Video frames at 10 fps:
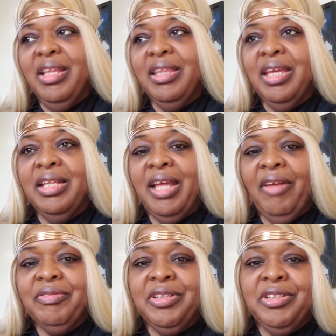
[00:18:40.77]
then
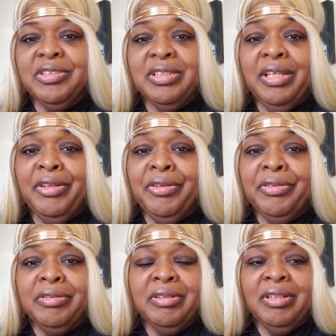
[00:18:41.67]
after years
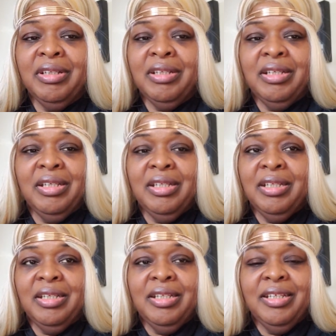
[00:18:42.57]
later,
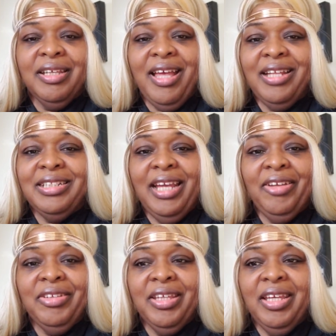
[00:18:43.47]
got
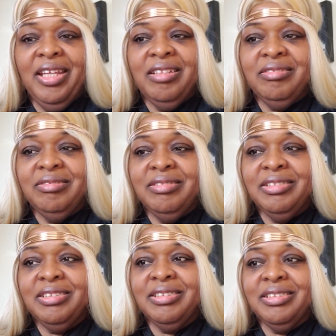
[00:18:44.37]
down again,
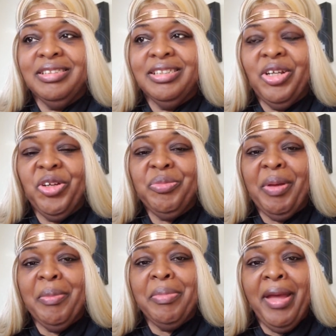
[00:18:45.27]
hurt
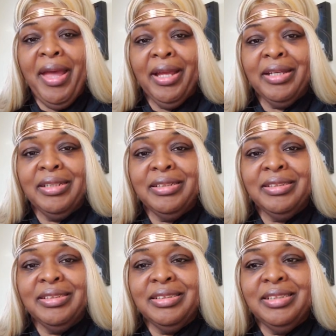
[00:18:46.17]
my back.
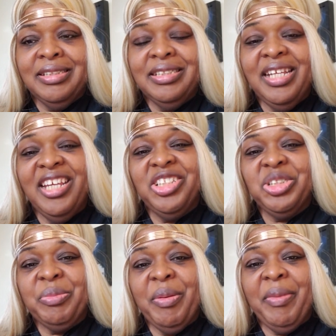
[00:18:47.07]
Because I
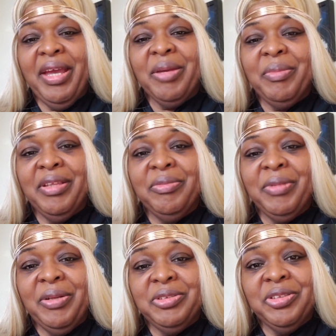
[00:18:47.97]
injured my back
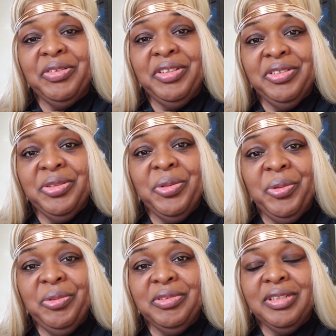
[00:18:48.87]
when I was 30 years
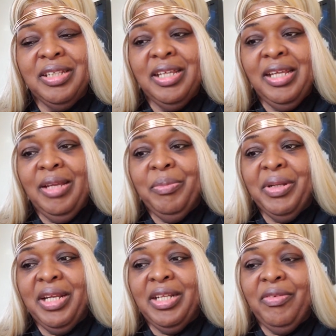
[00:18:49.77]
old,
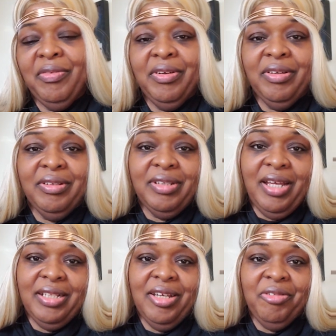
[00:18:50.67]
but I never
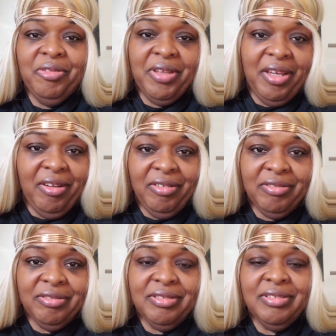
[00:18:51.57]
had the health care.
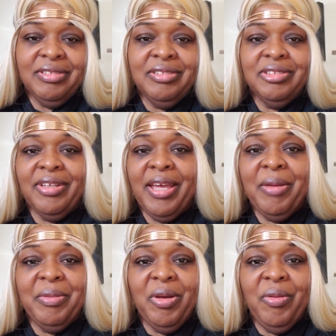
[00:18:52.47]
So I
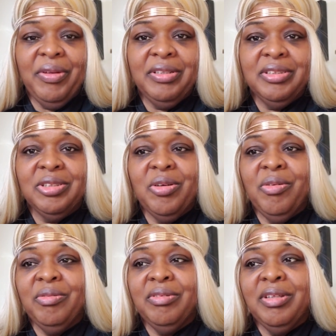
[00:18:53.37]
kept going. So